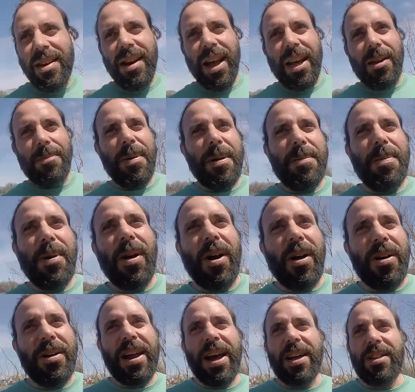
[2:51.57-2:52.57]
Like people
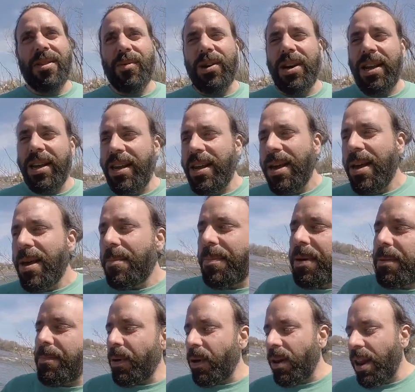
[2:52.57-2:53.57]

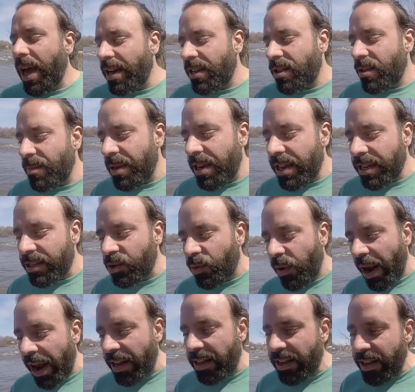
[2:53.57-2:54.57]
like to be
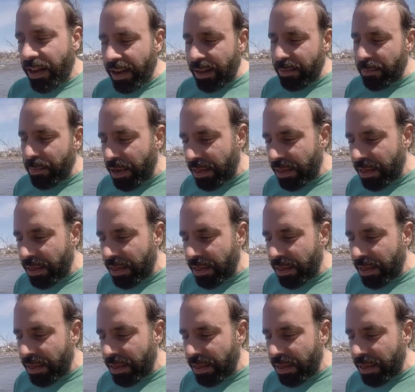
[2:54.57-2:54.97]
distracted,